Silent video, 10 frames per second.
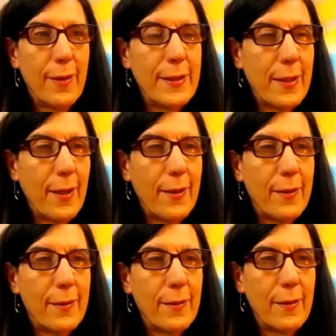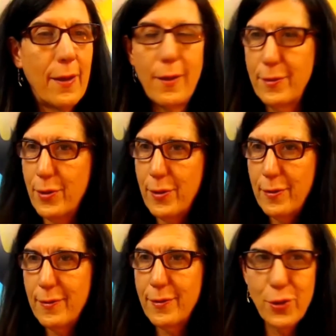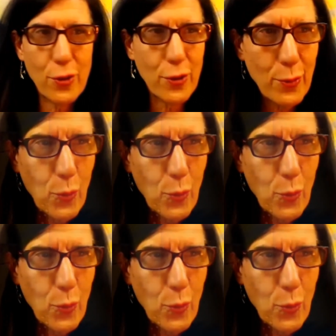He's like, wow sure um,